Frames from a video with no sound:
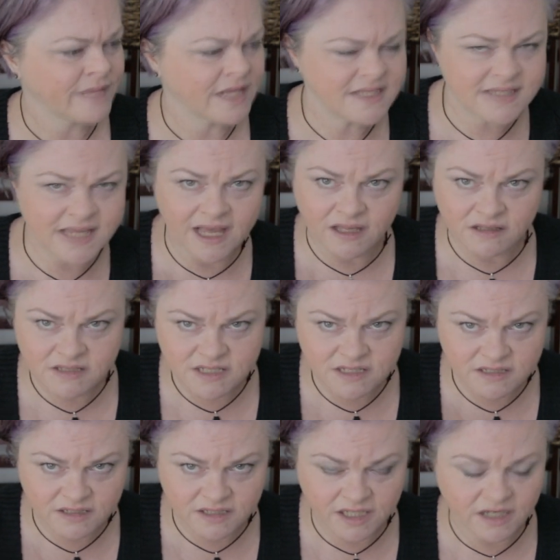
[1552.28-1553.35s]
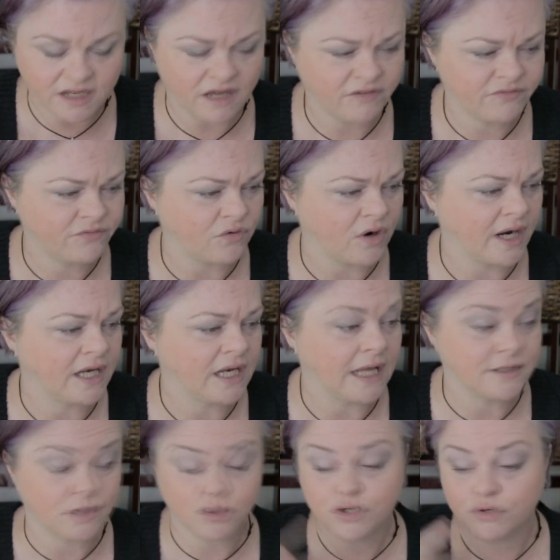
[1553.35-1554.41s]
Sounds enough, right?
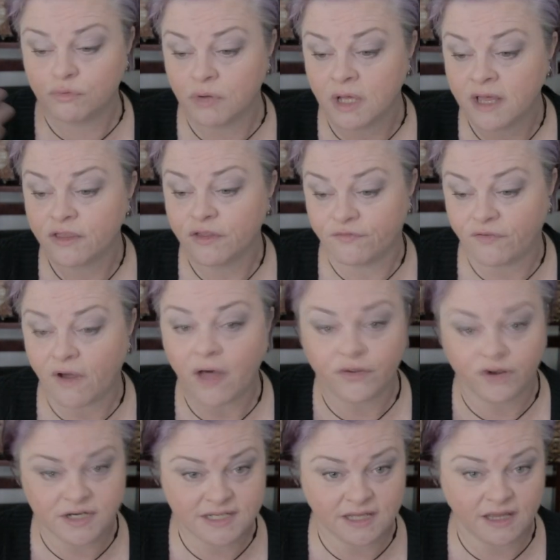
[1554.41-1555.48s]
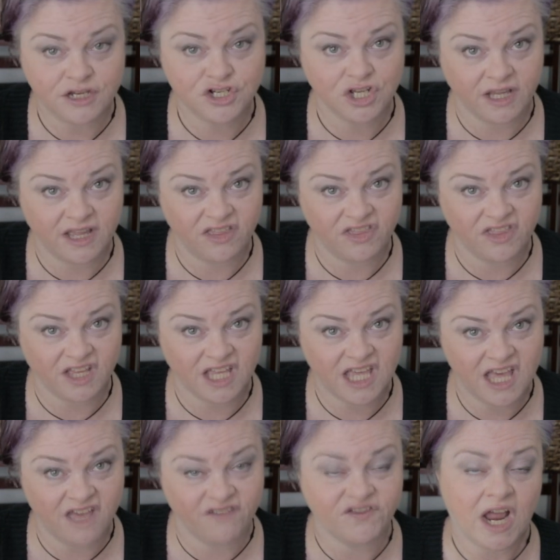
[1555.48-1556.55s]
I told you the father is allegedly the
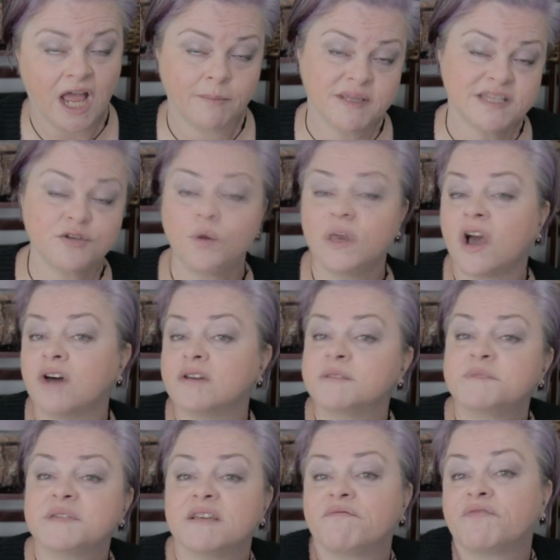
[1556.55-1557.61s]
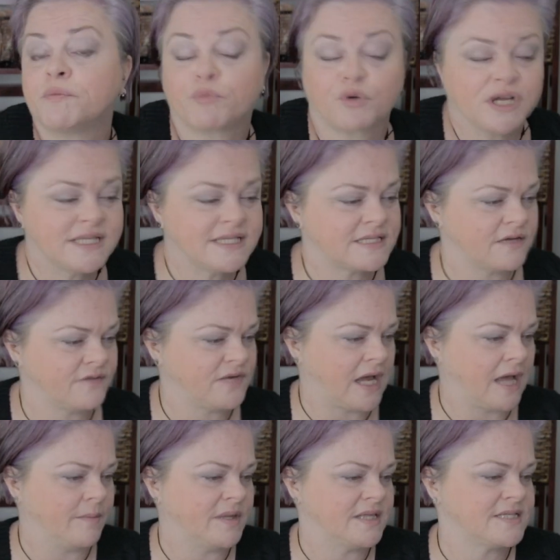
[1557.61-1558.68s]
king of diamonds, so he calls himself the prince of
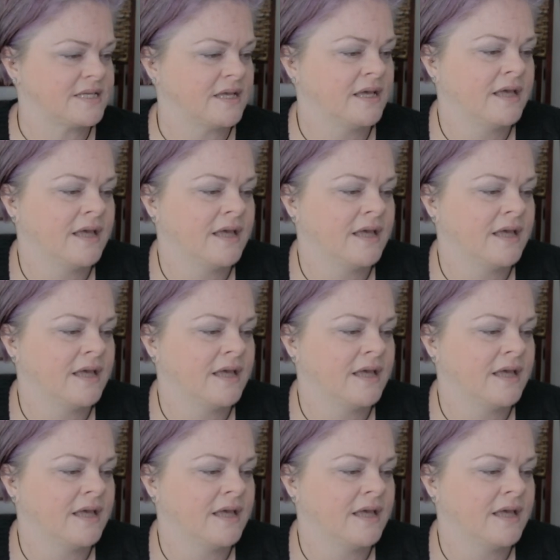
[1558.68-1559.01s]
diamonds.